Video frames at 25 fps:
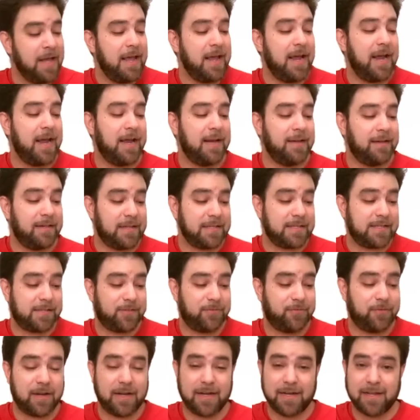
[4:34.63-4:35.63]
And let's
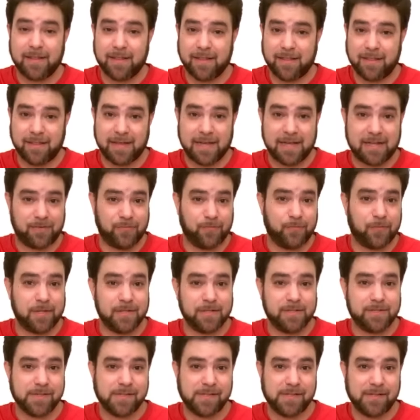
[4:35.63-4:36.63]
try that
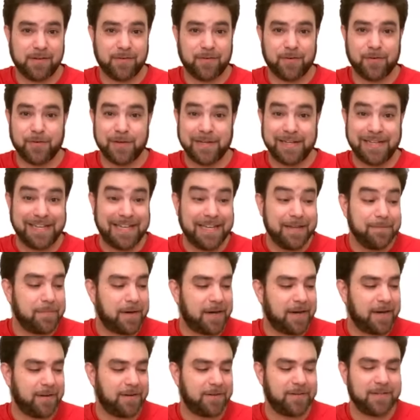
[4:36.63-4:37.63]
one to zero on E
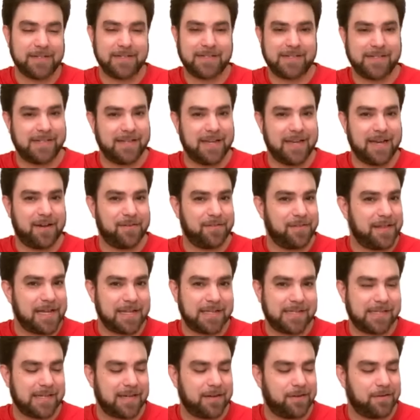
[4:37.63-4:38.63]
minor and see how
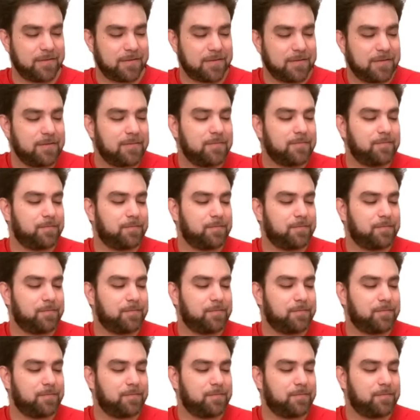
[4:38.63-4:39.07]
that sounds.